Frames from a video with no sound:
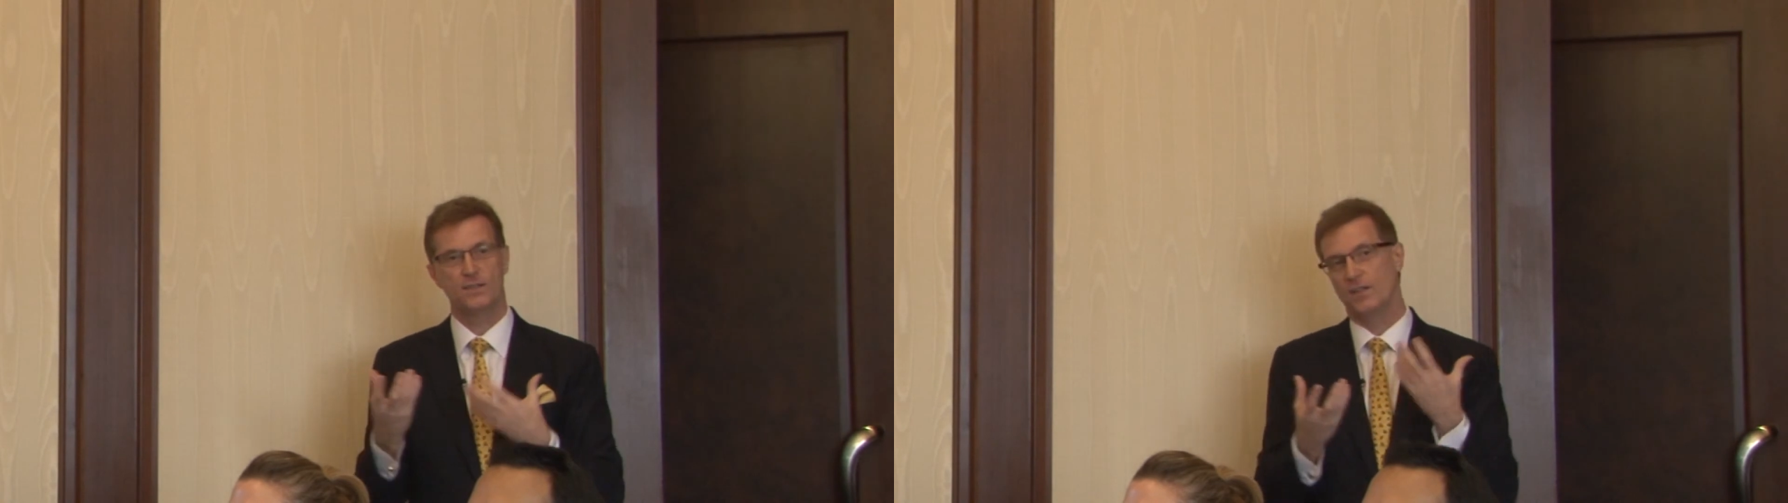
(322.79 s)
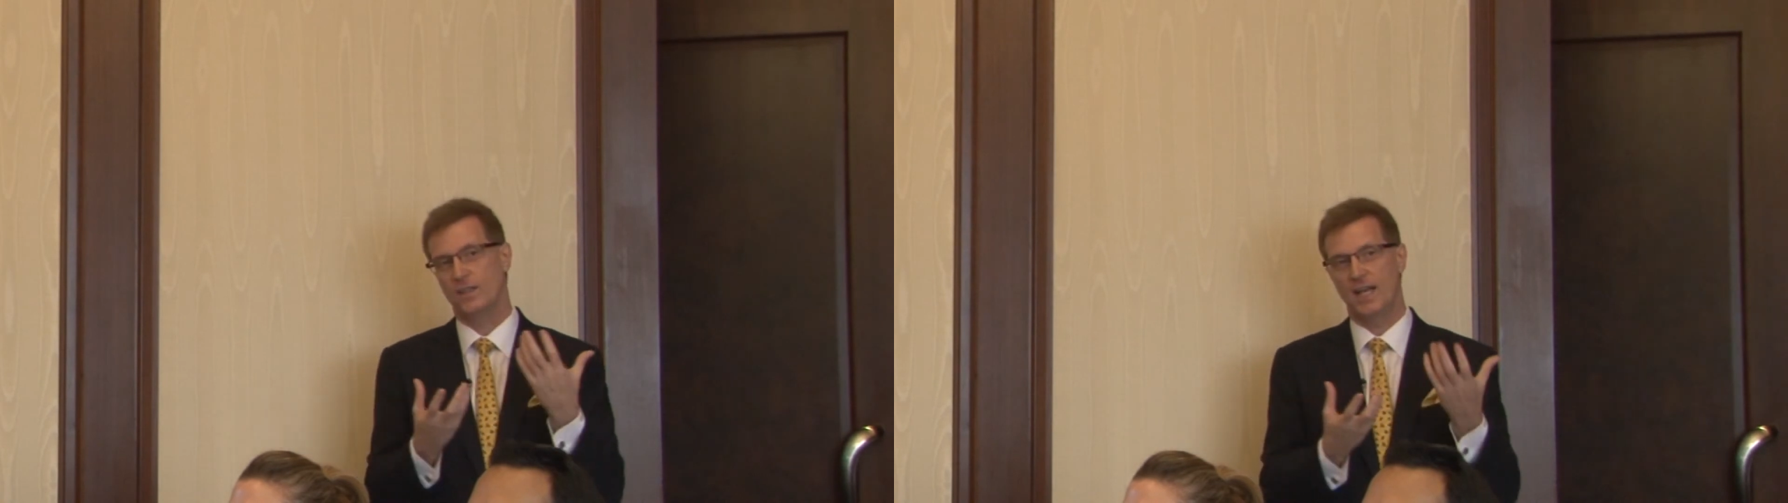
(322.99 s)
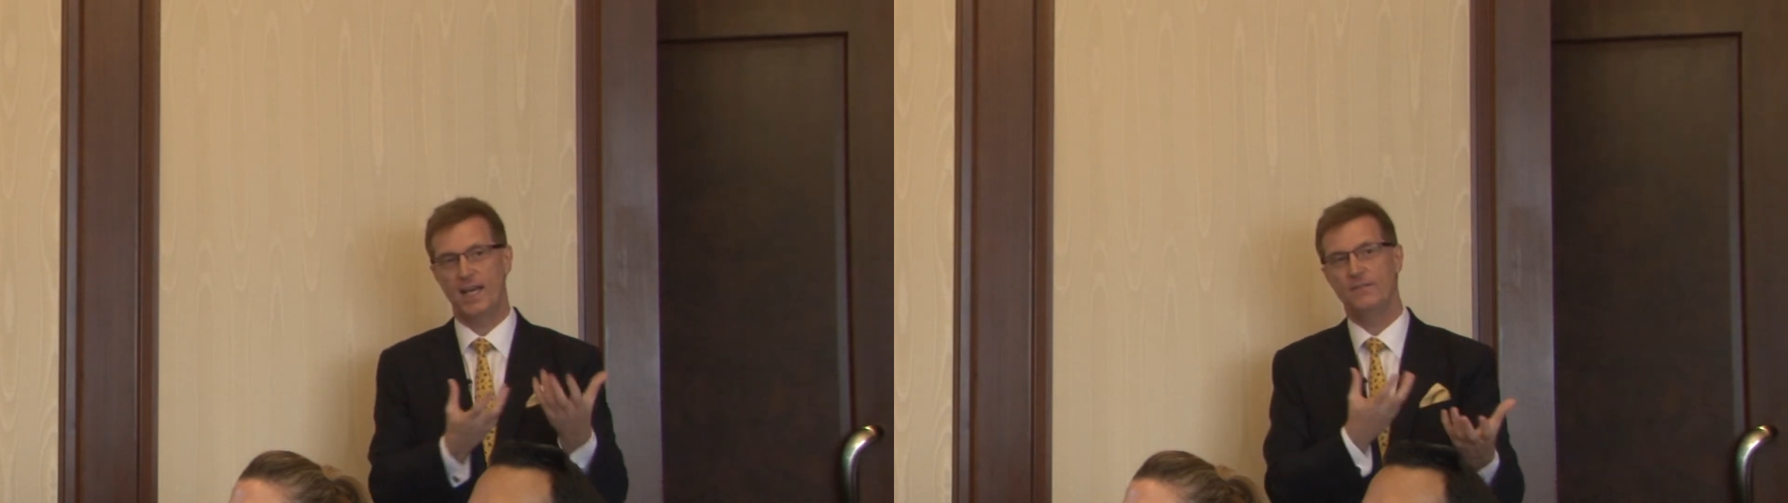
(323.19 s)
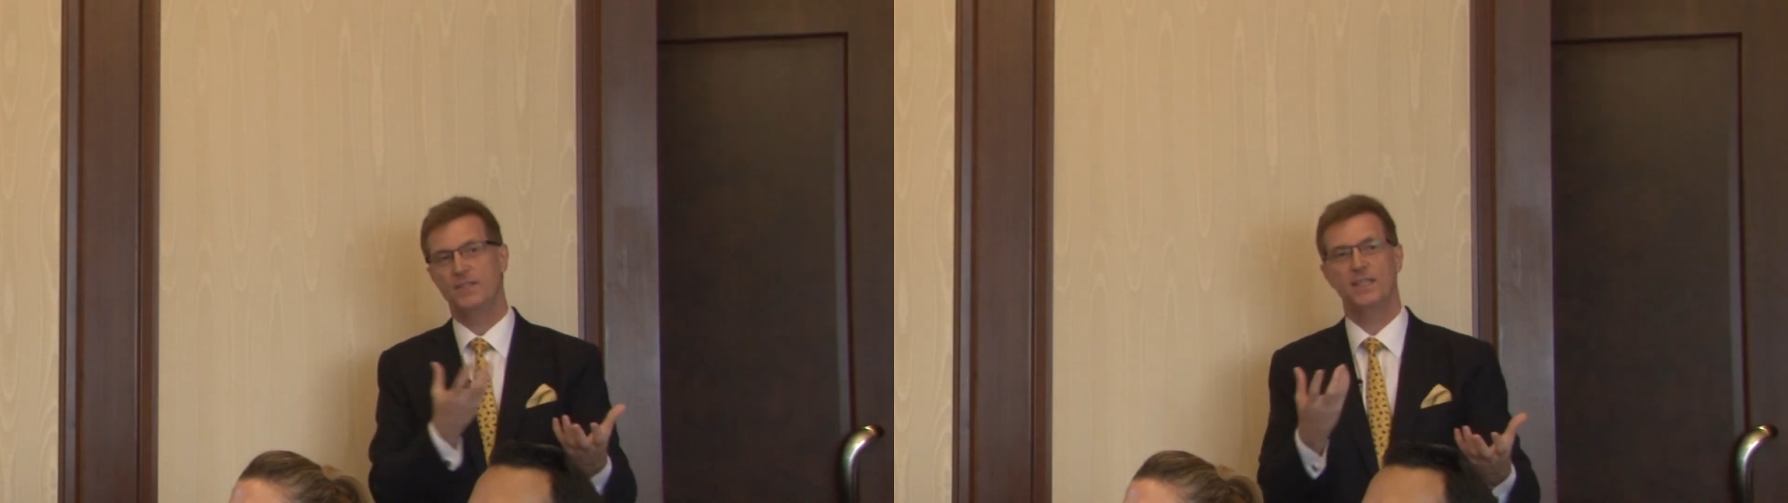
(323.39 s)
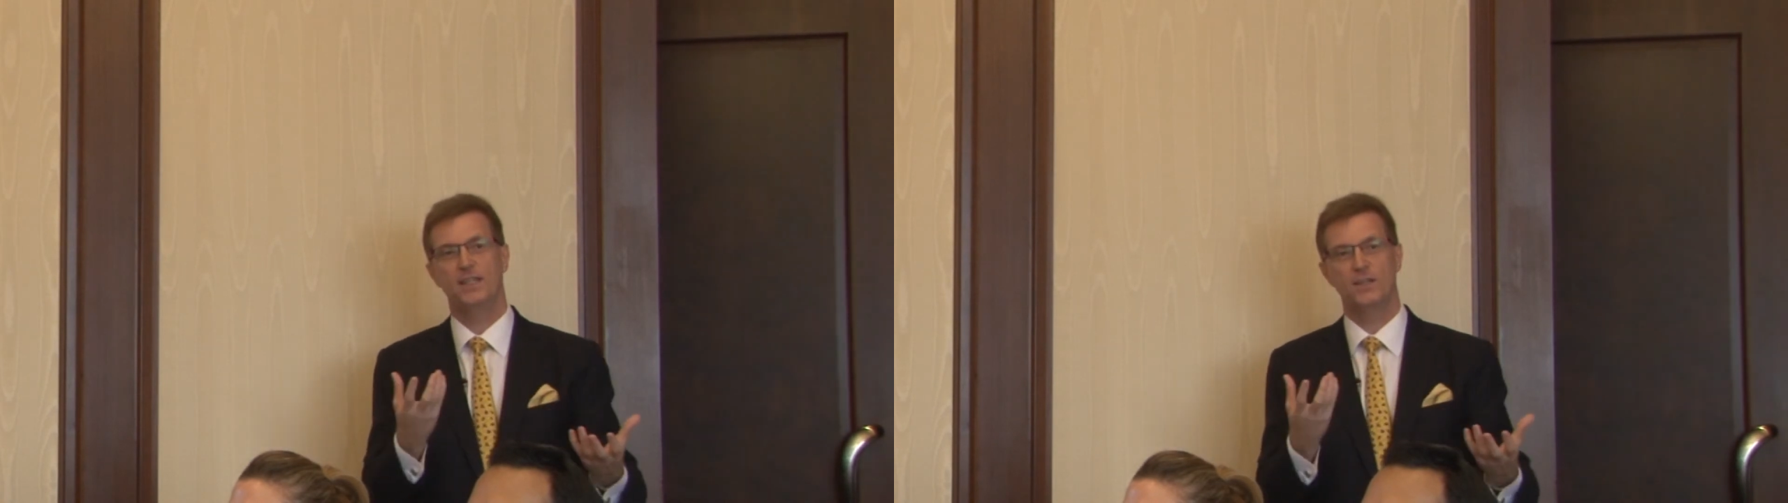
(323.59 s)
their lives
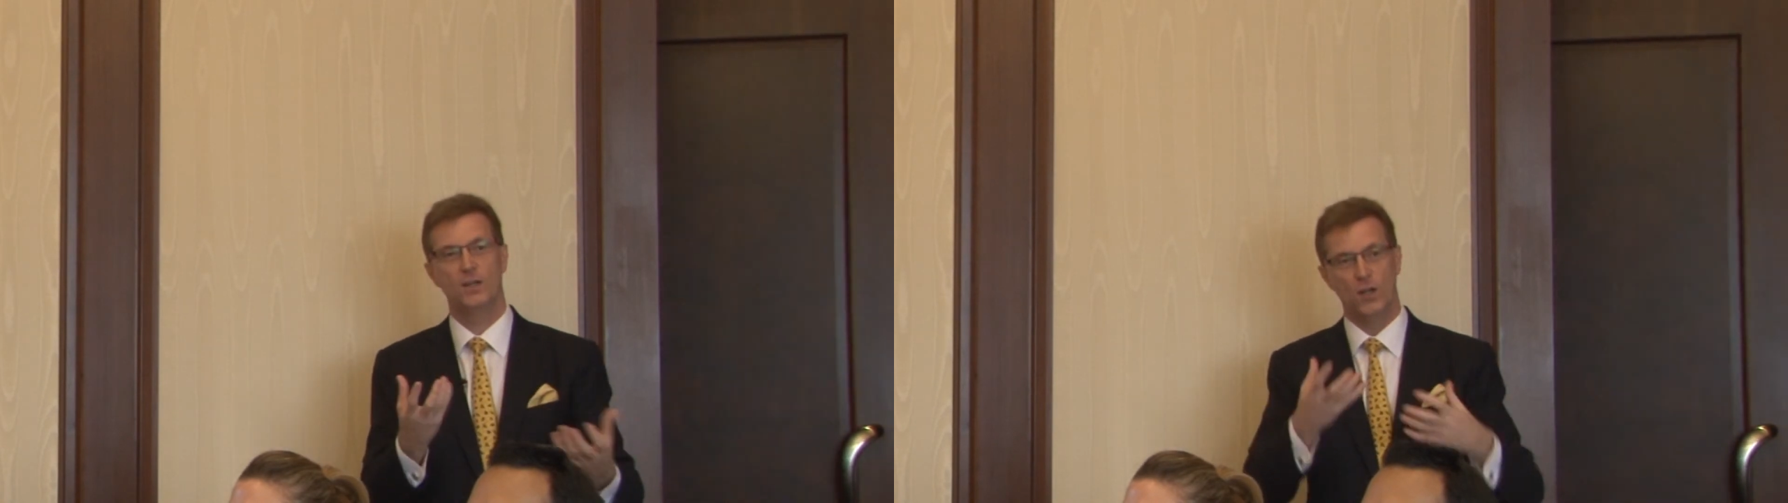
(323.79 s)
here,